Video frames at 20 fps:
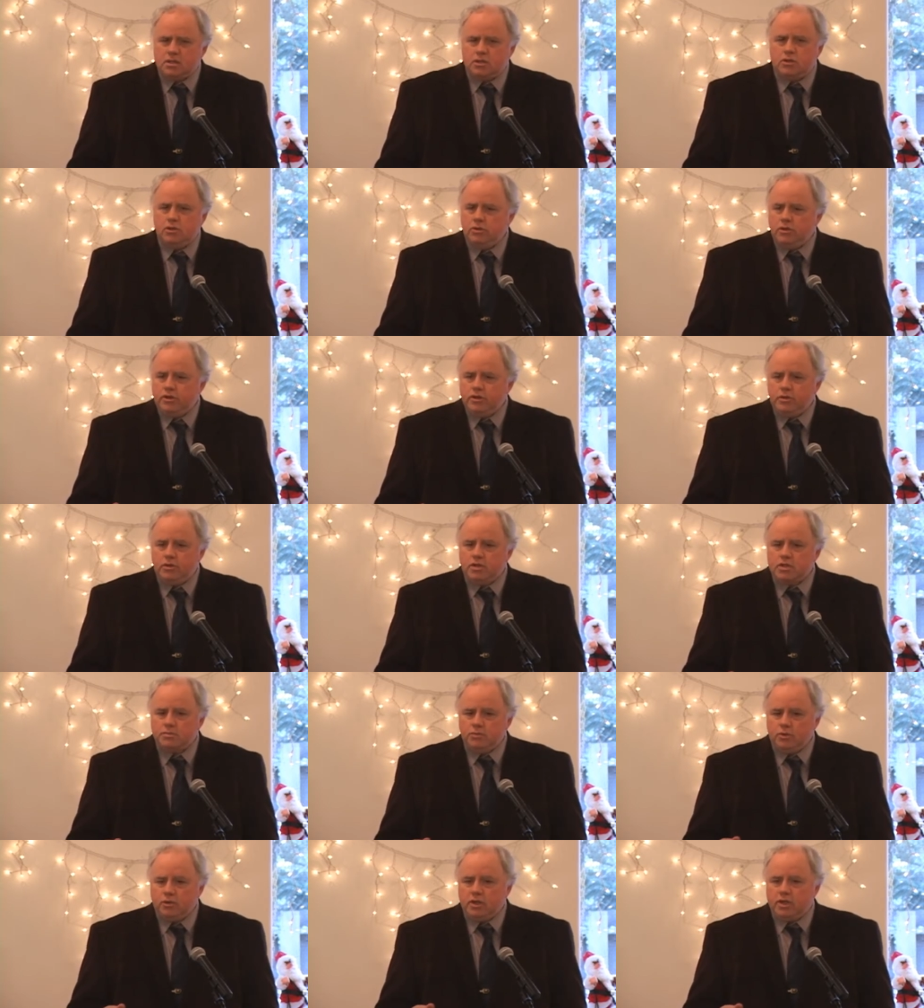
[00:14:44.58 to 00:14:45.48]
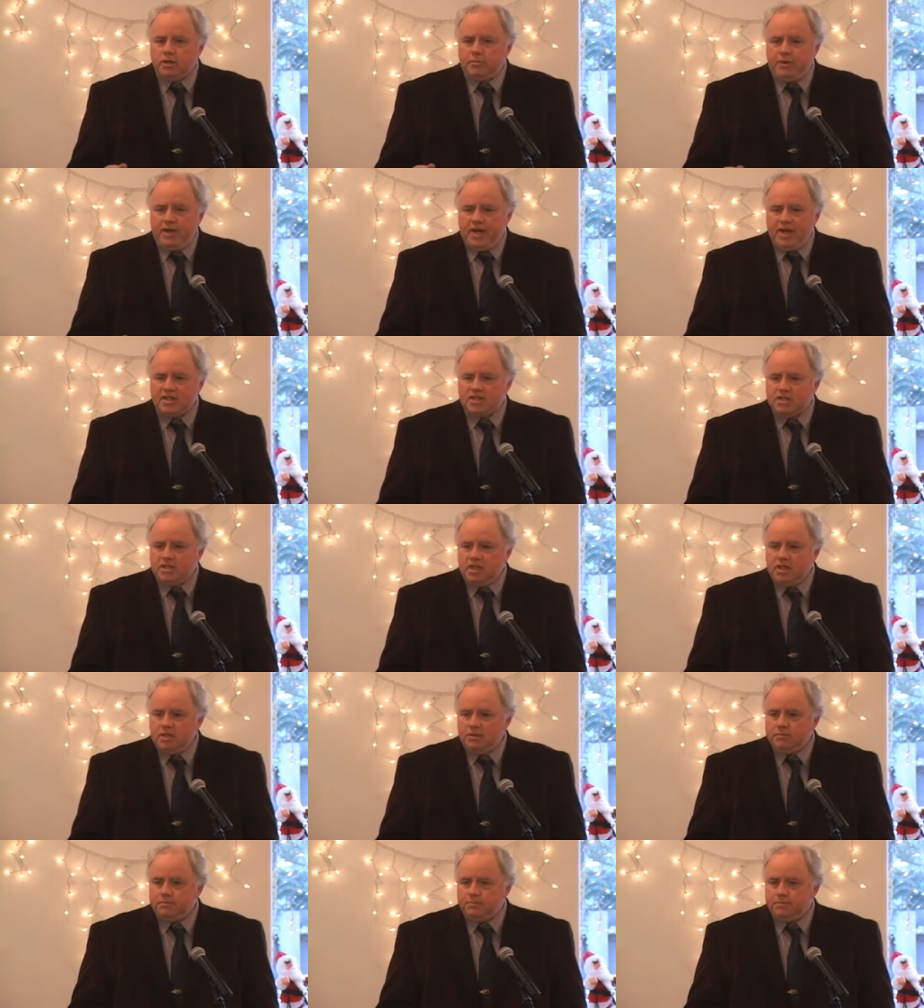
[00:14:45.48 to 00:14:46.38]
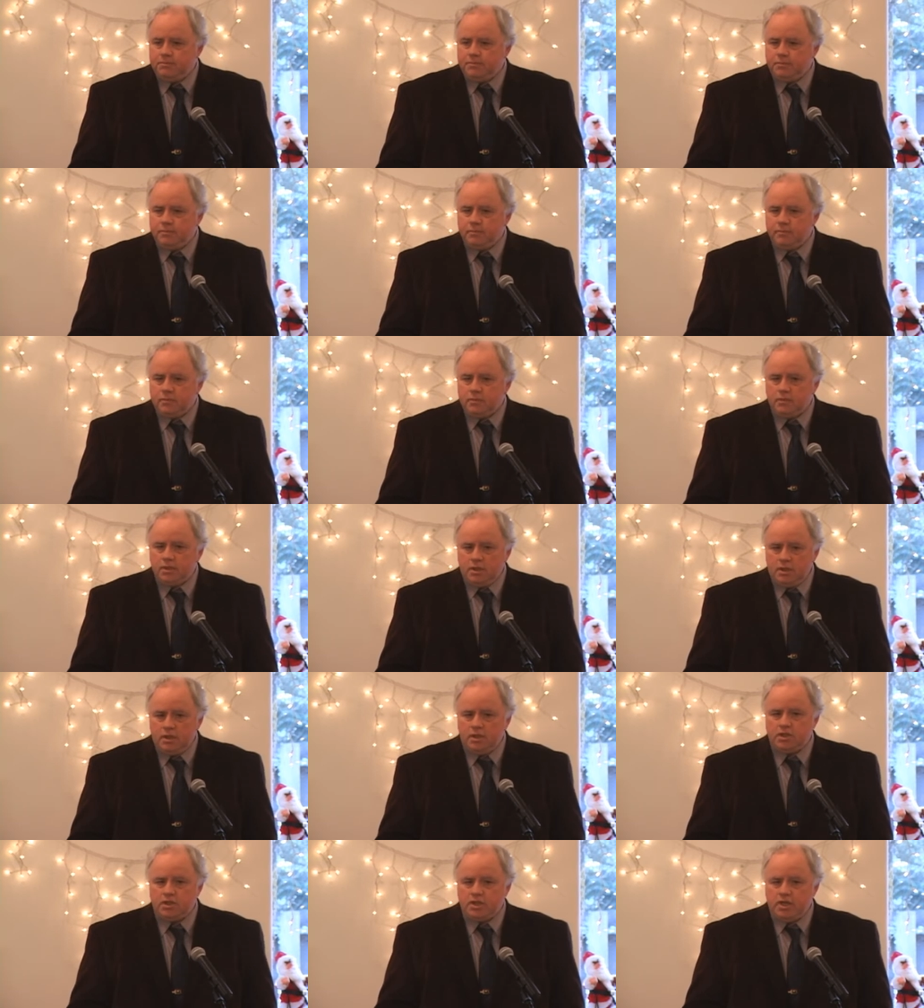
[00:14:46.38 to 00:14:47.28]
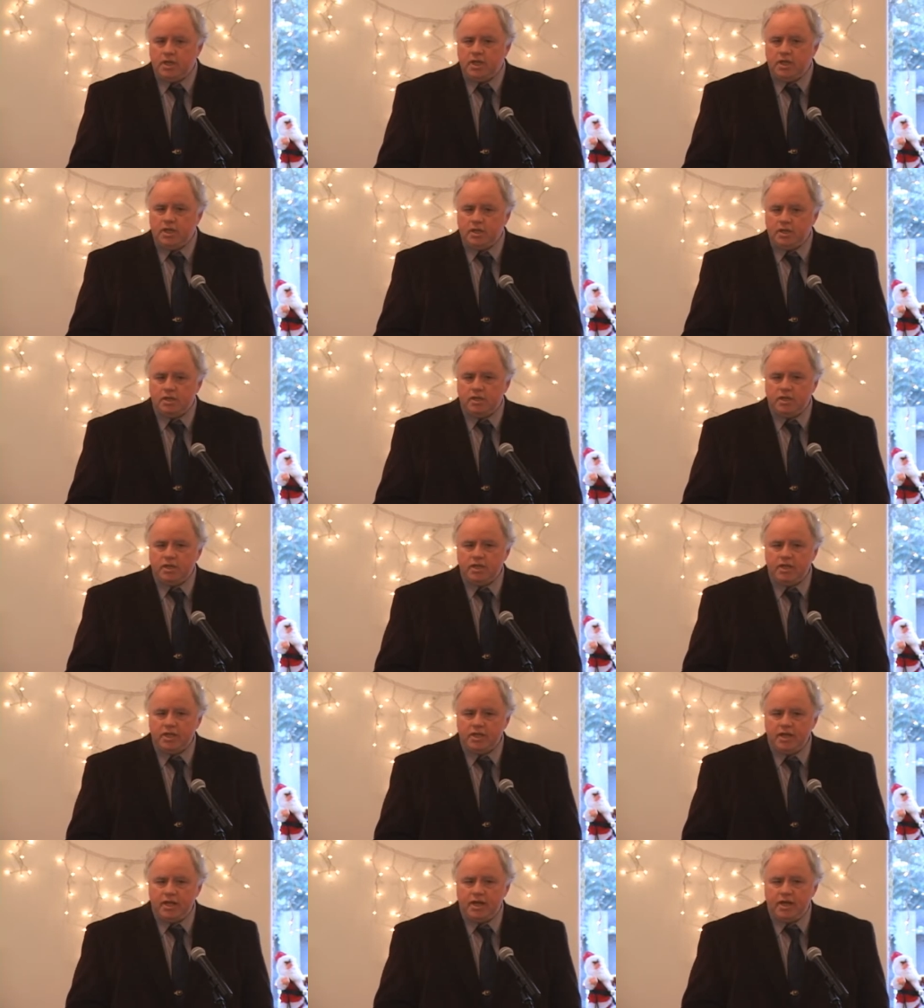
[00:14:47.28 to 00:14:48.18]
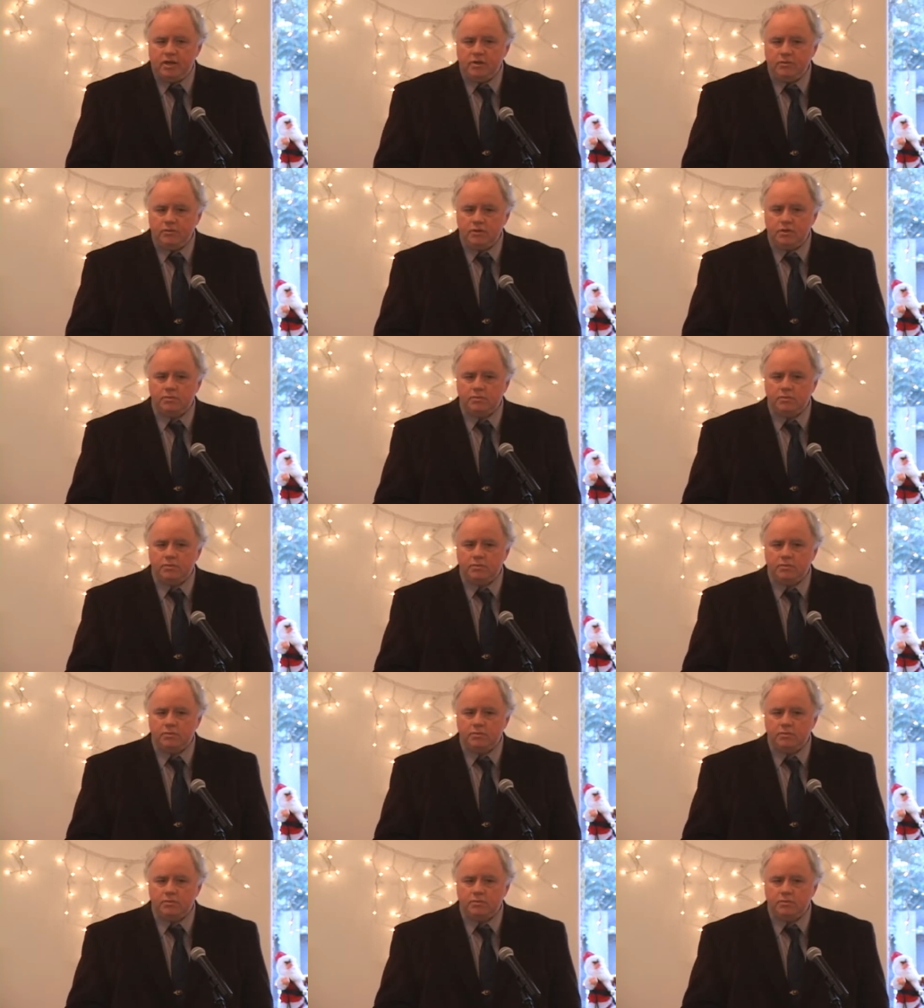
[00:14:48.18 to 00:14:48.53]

two thirds more capacity each day in Lynn Canal.